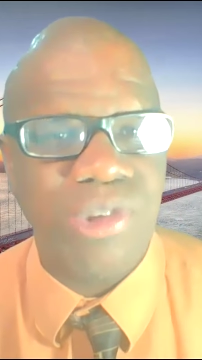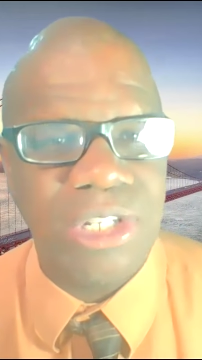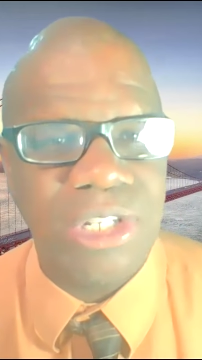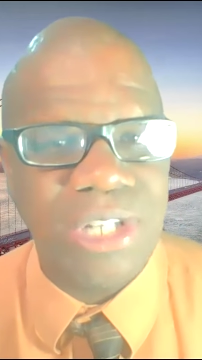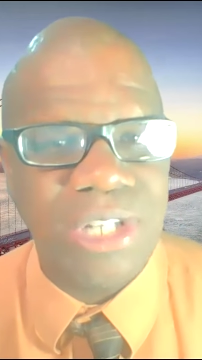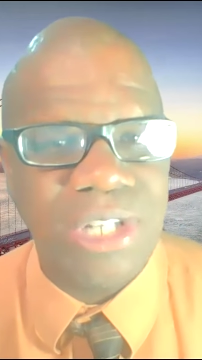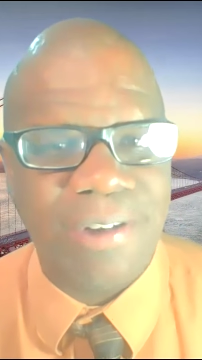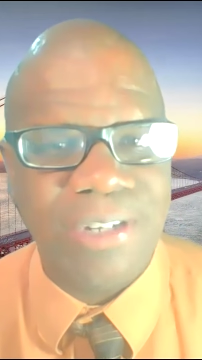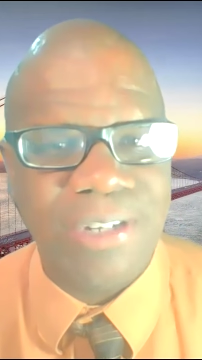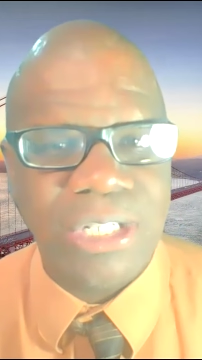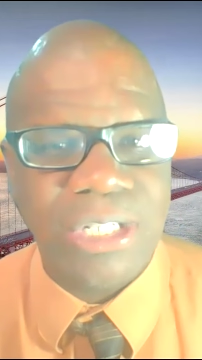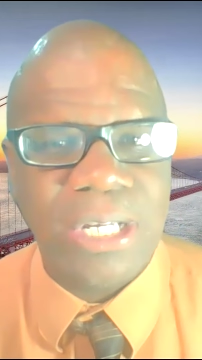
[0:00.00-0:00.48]

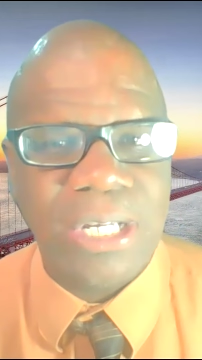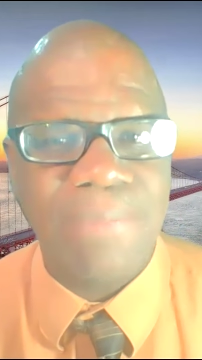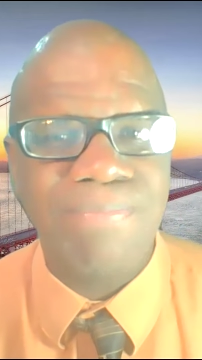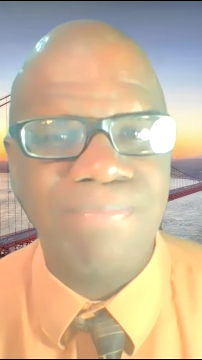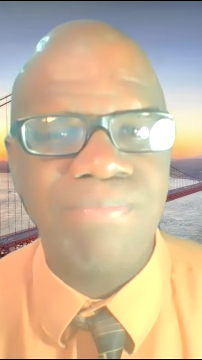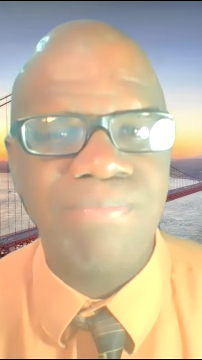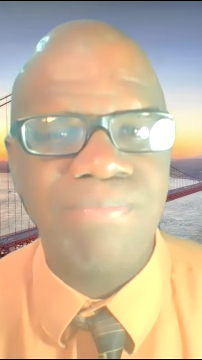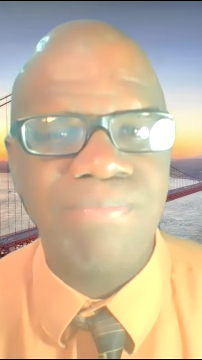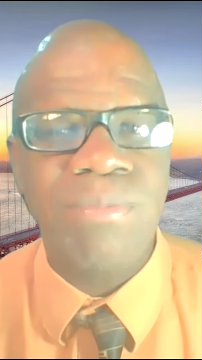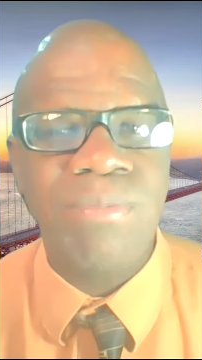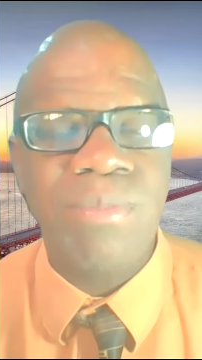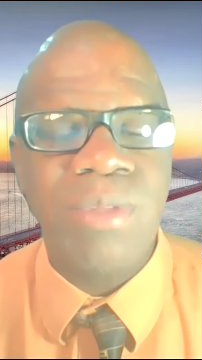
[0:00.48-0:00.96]
Integrity
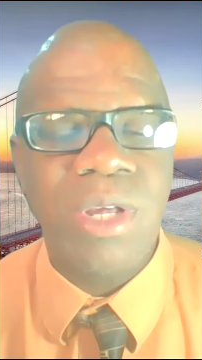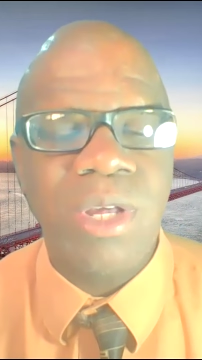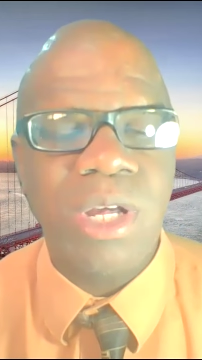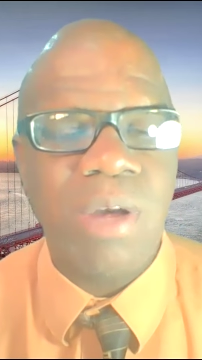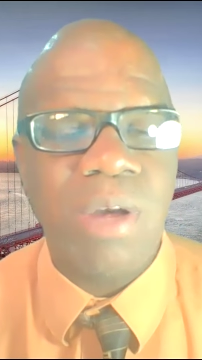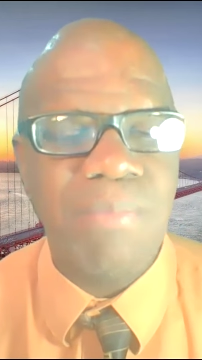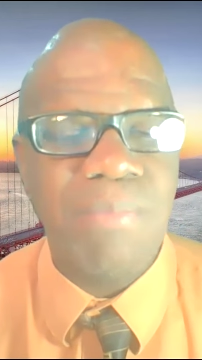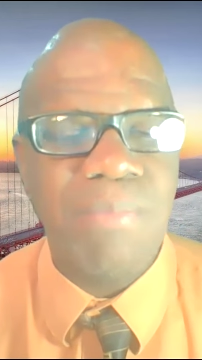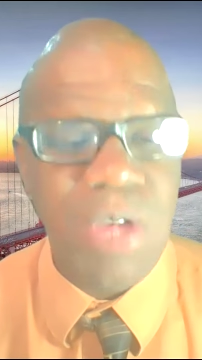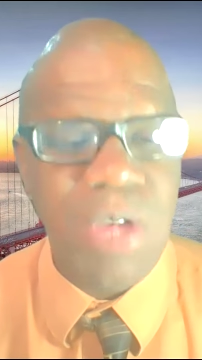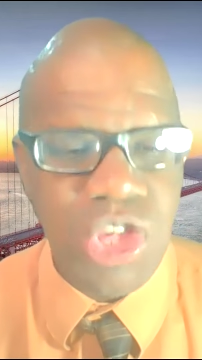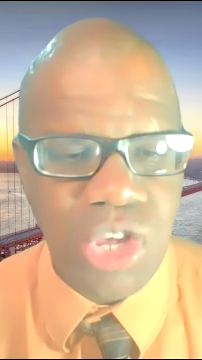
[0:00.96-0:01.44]

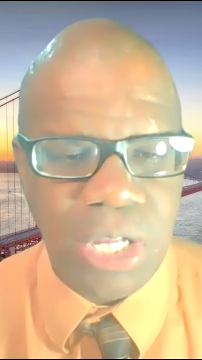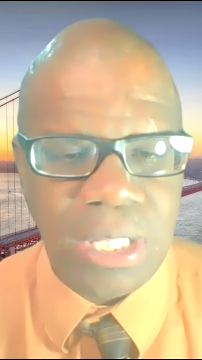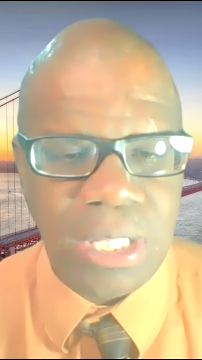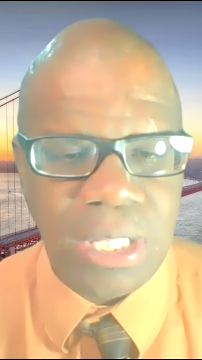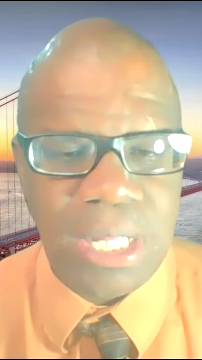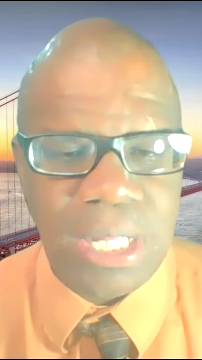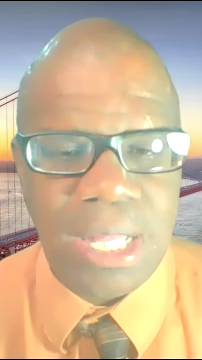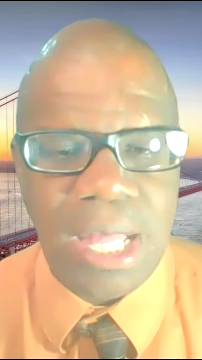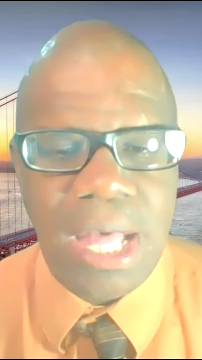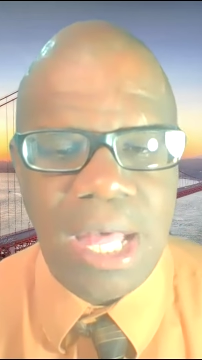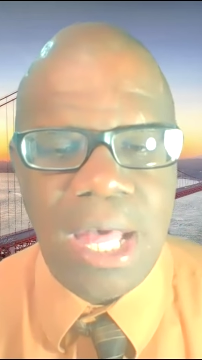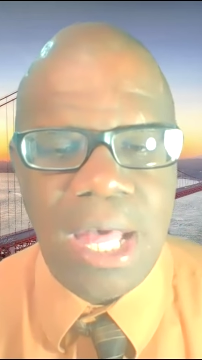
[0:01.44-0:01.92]
Commission.
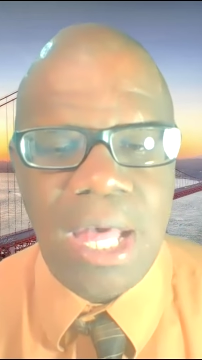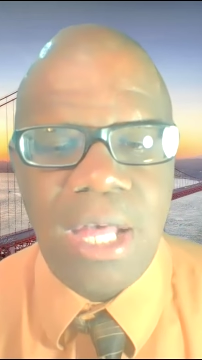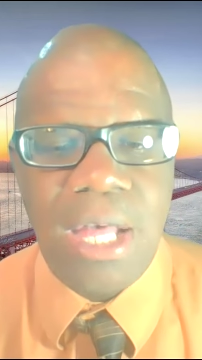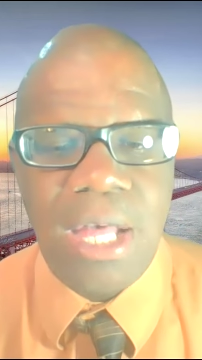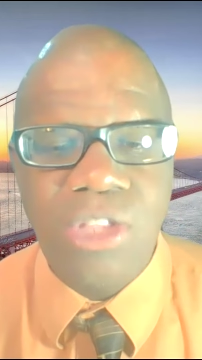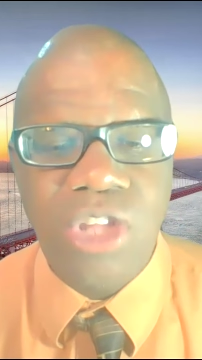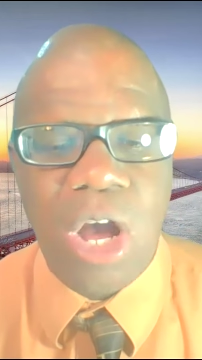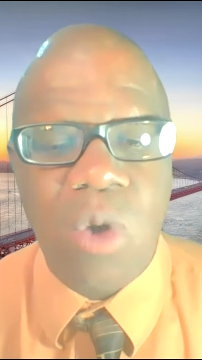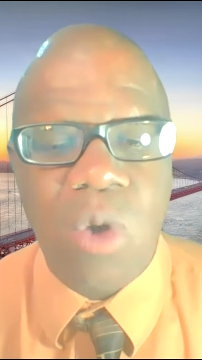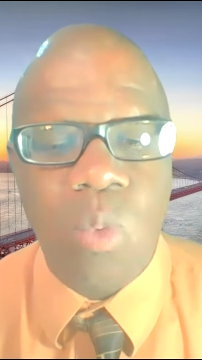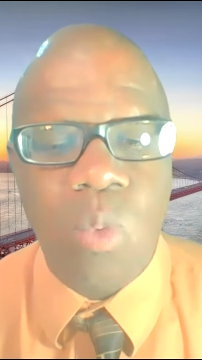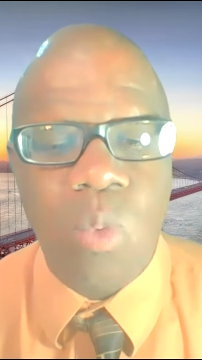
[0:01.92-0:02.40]

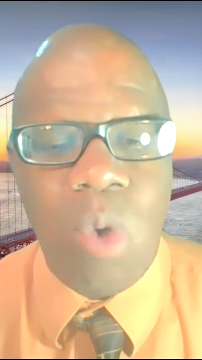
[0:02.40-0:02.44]
Now,